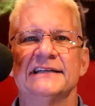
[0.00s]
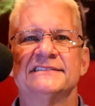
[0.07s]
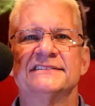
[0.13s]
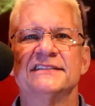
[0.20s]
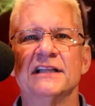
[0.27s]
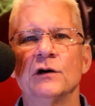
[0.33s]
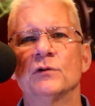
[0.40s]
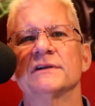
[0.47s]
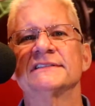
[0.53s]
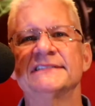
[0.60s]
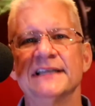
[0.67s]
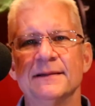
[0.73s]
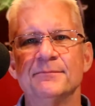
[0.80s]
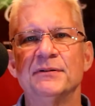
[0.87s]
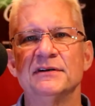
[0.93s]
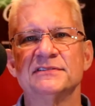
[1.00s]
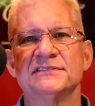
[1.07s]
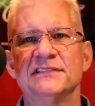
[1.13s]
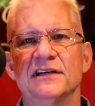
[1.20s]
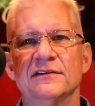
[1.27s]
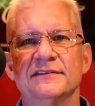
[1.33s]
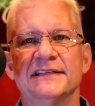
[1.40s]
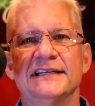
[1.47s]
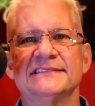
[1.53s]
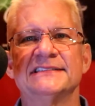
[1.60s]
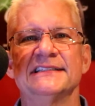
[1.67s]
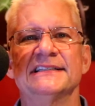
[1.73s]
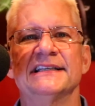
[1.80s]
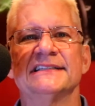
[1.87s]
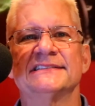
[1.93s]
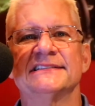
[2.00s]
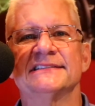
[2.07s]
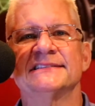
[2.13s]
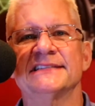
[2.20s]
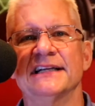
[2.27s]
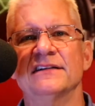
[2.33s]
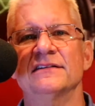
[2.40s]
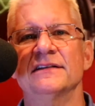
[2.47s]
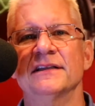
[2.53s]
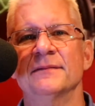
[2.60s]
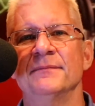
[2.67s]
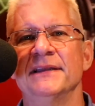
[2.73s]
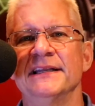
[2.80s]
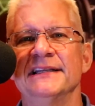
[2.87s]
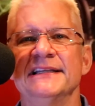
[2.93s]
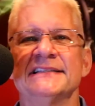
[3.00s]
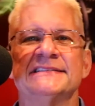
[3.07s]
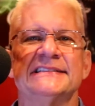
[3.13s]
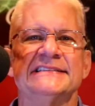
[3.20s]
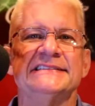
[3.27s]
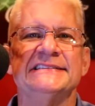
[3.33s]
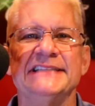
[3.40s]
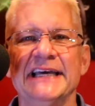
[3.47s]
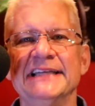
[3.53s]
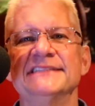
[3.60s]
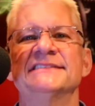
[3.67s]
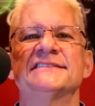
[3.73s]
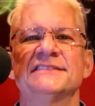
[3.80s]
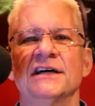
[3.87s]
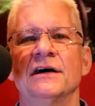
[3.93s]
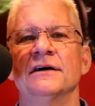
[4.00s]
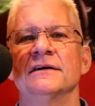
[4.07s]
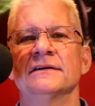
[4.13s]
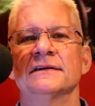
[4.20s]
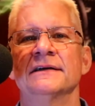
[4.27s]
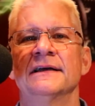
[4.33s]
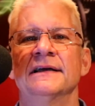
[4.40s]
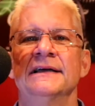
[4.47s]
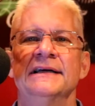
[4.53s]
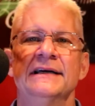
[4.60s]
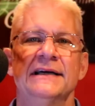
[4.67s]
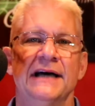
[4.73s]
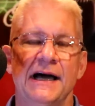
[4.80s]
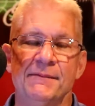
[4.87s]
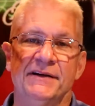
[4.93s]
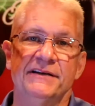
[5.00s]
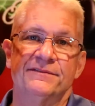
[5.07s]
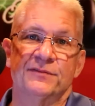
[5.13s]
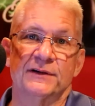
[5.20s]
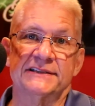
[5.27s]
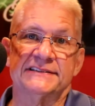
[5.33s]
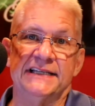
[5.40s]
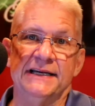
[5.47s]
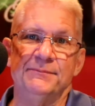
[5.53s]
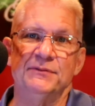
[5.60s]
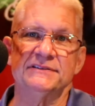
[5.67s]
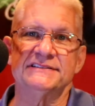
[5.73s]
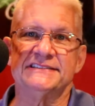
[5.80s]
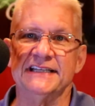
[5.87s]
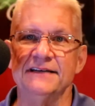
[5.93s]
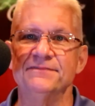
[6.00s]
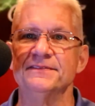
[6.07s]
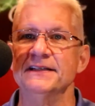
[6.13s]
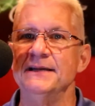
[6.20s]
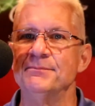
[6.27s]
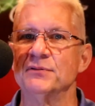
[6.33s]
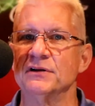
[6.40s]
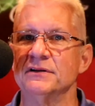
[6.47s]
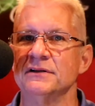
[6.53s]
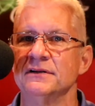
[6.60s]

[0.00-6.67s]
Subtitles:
slower tempo song doesn't necessarily mean it's a dead song. I mean, for example, Def Leppard,